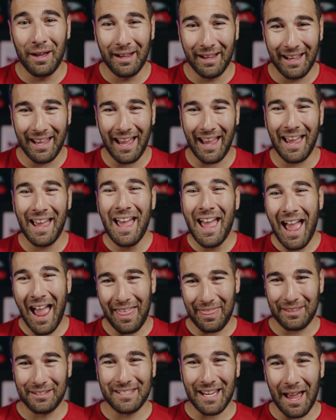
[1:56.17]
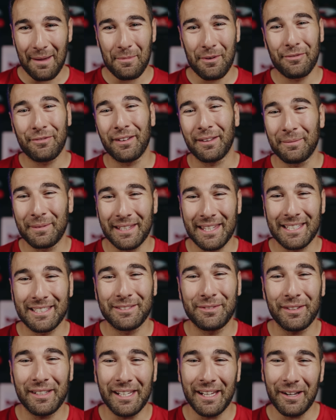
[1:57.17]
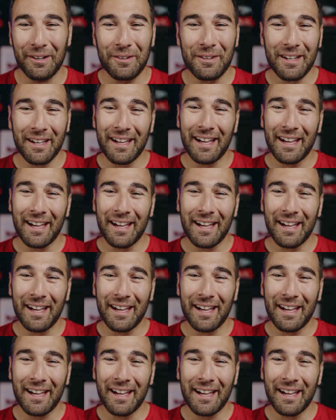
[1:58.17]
at the time of filming this video,